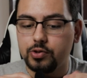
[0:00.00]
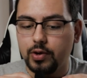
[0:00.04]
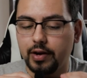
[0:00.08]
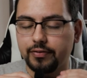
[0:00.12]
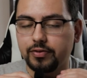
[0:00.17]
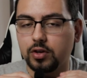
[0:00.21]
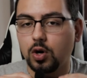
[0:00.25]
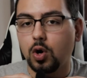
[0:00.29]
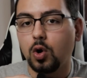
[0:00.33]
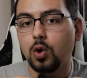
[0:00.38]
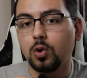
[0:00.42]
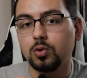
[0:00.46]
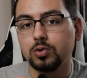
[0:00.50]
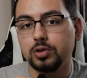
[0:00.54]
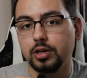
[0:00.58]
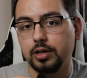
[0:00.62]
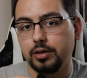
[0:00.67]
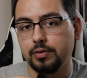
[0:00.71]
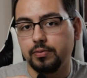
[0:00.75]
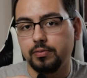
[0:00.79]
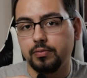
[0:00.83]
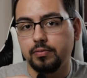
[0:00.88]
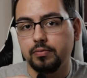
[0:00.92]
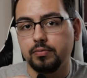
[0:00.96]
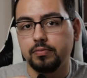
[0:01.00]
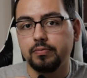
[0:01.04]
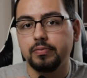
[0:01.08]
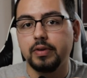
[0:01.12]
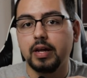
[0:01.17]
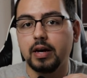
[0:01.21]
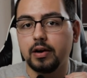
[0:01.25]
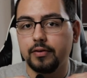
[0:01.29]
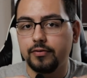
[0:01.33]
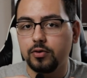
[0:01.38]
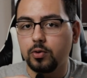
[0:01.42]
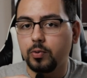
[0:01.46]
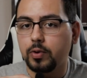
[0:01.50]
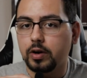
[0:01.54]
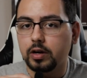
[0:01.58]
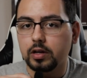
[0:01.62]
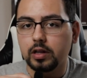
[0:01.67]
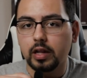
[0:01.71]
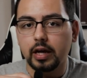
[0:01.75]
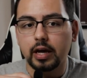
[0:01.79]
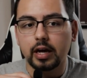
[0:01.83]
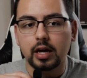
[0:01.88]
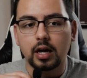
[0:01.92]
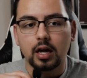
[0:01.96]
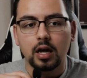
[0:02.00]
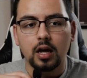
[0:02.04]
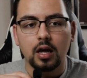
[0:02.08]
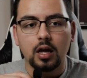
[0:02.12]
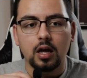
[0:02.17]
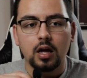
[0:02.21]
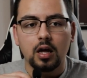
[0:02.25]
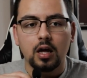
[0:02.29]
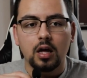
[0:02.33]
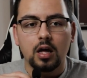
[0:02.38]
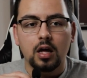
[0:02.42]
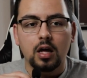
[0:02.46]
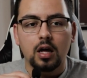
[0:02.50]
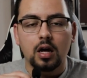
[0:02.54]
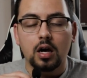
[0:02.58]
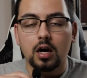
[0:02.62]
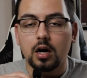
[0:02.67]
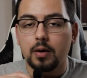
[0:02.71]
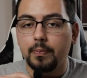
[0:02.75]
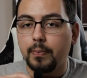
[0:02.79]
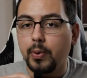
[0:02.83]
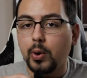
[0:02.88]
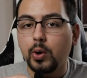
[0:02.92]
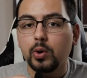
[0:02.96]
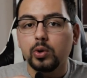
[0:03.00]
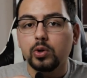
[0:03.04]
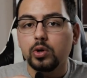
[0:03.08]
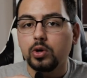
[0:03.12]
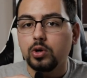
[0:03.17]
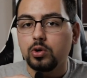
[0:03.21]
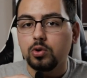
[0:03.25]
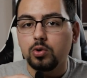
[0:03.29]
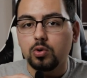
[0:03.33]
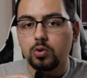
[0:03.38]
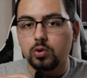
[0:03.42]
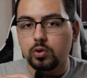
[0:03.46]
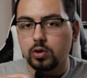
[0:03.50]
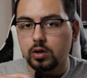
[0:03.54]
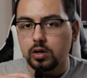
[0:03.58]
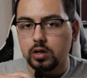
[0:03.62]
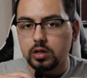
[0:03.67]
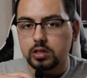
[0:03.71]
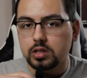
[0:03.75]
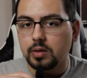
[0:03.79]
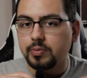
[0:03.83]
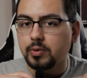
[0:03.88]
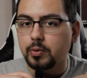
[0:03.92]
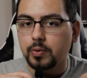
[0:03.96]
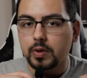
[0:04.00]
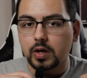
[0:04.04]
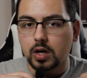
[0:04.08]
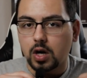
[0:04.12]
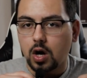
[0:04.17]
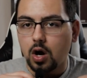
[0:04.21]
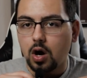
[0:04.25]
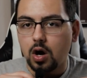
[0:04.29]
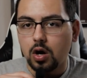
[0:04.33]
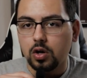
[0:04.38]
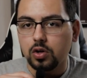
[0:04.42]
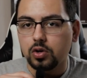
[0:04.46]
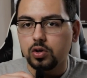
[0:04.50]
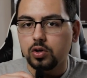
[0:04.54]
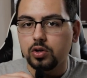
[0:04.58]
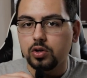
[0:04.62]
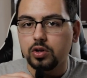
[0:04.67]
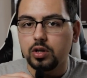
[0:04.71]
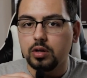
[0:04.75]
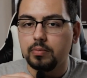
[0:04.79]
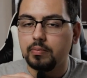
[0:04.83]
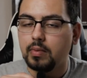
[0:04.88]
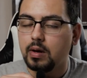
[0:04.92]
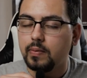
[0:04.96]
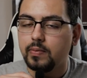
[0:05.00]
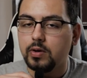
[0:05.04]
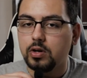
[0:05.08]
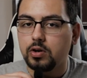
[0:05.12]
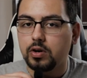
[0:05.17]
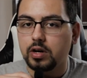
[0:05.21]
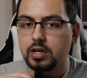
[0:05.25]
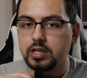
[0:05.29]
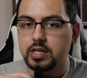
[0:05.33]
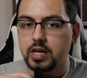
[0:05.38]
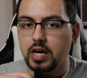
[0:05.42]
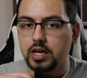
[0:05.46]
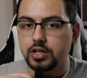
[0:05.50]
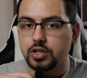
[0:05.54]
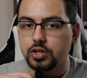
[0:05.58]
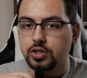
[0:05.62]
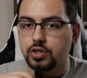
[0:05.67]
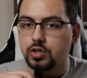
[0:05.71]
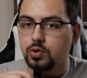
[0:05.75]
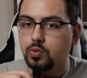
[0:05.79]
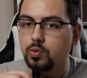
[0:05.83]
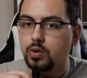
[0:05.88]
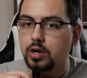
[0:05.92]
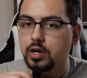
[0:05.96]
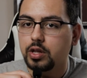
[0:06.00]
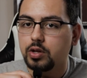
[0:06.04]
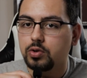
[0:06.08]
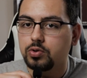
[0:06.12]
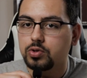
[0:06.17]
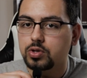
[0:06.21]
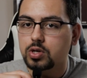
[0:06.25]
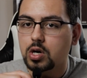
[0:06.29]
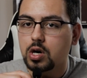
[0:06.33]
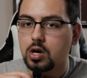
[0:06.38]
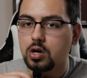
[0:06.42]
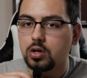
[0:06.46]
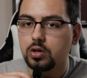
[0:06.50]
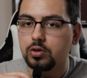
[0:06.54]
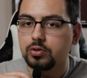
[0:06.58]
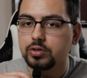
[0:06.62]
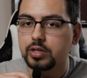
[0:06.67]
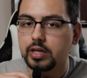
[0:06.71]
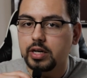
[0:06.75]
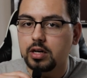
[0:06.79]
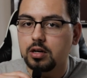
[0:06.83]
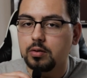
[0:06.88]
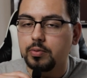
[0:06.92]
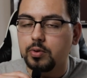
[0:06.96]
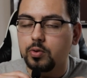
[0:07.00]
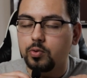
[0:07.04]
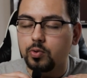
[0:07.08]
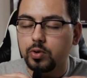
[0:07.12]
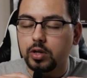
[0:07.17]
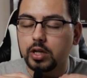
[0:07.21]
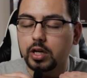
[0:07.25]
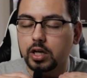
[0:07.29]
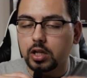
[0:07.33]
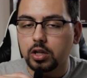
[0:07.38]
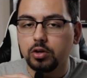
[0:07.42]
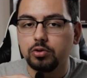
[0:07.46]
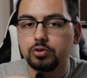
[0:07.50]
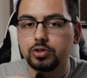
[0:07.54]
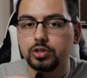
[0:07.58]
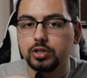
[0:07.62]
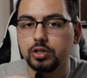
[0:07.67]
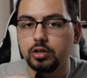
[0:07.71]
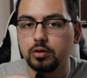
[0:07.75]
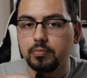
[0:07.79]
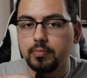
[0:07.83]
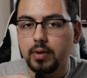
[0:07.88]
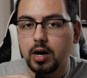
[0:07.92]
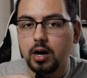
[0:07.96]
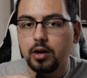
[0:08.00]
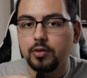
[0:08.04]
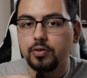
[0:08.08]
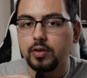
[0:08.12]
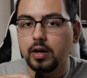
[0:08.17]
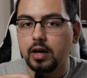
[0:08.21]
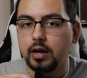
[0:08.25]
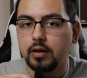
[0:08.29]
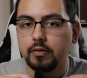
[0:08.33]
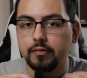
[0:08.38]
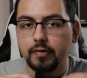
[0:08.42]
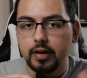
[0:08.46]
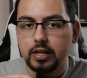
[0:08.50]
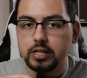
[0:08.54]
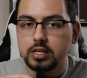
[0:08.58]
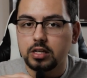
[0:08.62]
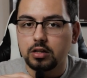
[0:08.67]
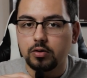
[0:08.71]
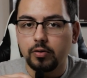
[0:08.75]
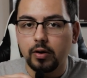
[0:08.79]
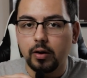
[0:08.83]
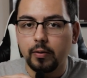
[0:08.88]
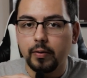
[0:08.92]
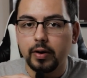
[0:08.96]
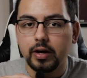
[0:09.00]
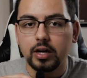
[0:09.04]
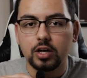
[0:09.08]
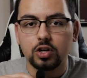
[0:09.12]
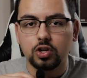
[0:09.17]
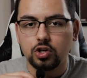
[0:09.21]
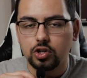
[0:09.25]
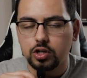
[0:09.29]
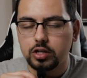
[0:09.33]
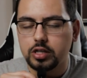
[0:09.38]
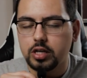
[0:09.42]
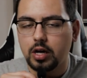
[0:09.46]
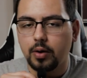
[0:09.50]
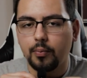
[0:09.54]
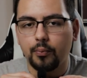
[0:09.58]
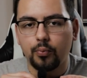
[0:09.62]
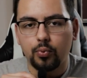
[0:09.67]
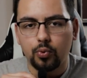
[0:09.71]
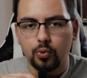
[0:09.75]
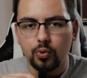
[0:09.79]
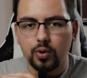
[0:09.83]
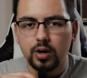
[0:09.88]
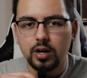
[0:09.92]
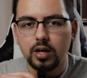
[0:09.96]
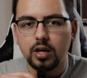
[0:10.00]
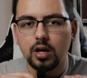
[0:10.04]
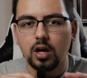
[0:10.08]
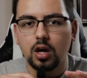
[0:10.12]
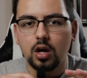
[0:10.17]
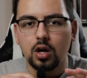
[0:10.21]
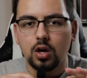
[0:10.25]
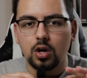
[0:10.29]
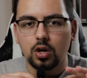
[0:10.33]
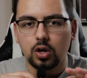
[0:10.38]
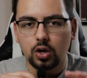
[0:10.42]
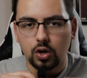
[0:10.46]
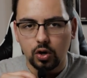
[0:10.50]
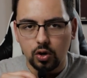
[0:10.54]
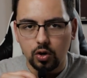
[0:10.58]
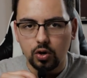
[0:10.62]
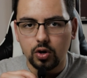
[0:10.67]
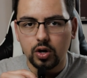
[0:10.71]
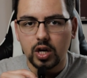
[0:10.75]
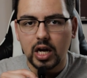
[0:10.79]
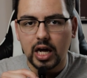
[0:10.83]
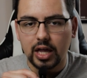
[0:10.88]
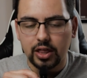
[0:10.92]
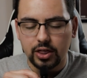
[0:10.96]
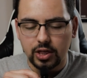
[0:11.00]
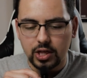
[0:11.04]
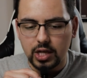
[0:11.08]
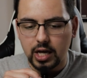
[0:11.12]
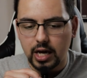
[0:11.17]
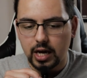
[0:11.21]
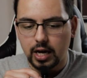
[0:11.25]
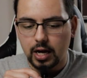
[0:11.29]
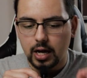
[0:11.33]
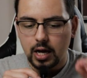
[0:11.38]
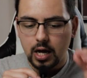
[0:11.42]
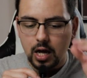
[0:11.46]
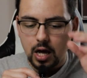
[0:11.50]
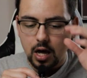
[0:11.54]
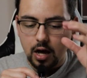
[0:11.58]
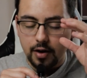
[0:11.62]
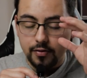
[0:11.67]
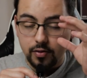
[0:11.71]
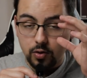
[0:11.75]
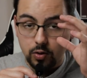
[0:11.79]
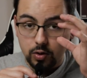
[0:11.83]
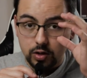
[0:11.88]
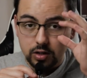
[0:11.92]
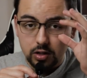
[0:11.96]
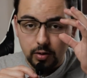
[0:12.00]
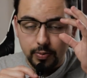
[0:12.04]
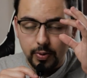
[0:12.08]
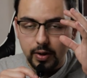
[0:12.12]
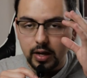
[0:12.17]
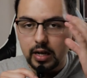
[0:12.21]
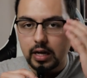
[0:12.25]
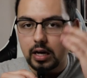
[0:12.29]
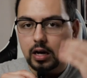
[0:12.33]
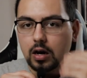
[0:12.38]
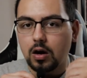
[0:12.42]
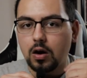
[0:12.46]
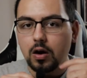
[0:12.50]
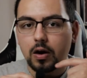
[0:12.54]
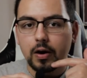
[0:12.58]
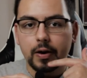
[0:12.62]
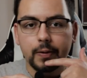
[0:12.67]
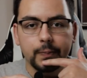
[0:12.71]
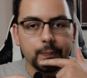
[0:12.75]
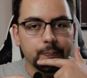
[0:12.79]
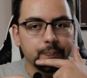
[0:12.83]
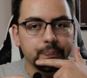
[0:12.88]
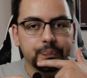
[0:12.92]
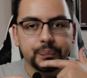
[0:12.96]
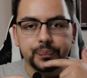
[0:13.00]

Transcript: you have to hold it. Now, if you're wearing like a polo or something with a collar, then maybe you could attach it to one of those collars and it'll be really close to your mouth and facing the right way. It should sound pretty good, I think. Of course, depending on